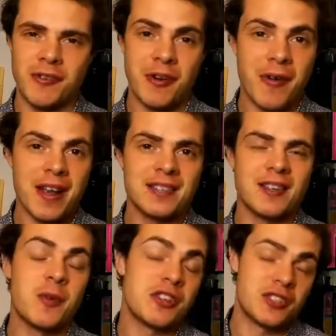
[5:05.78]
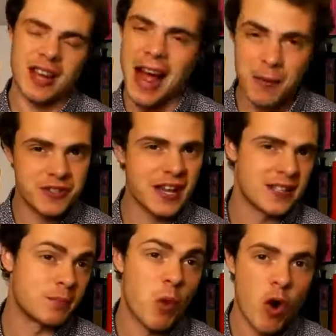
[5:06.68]
narrator, which I would say
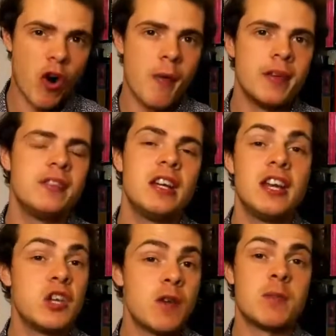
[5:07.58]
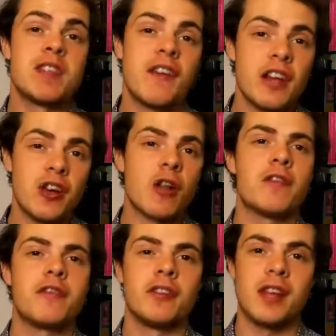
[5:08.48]
is more common, you end up with a very
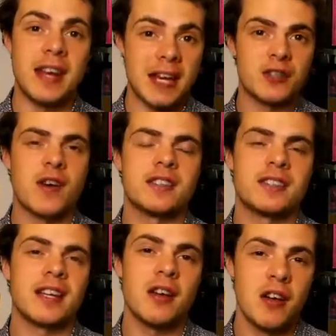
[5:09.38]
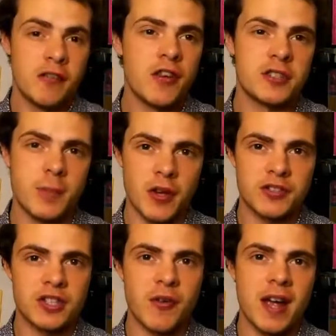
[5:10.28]
colourful and interesting
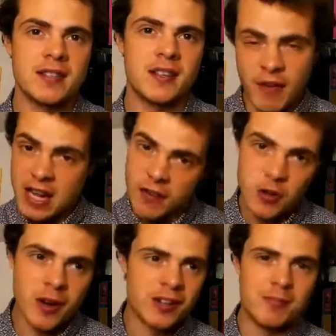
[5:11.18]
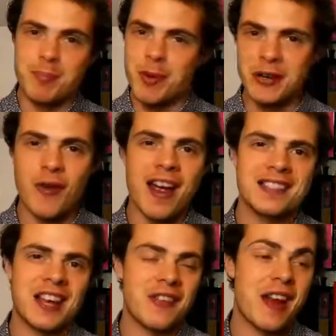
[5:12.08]
first-person narrator. If any of you are budding writers
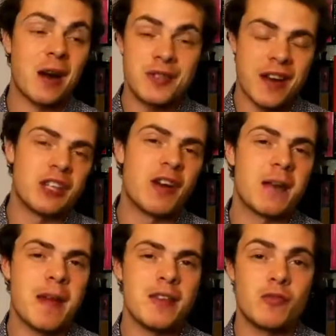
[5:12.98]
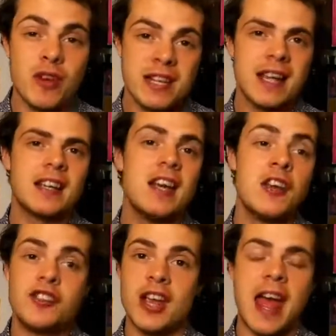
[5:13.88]
out there, I would definitely recommend reading
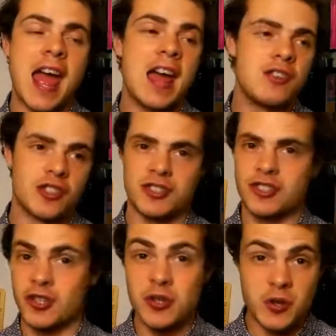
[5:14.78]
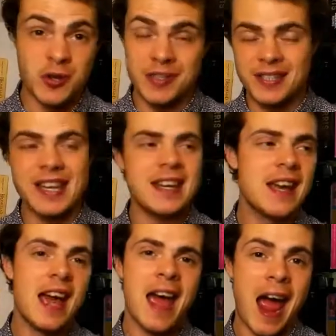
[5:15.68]
Jane Eyre just so that you can see
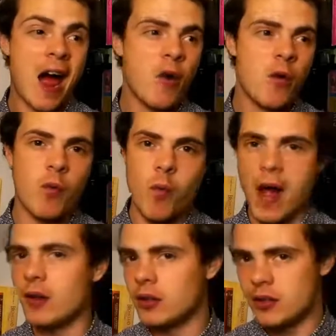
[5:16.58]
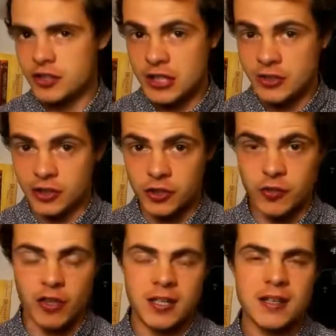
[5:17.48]
how well she has
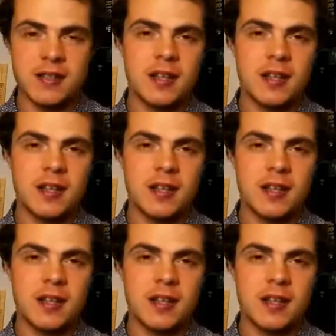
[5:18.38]
constructed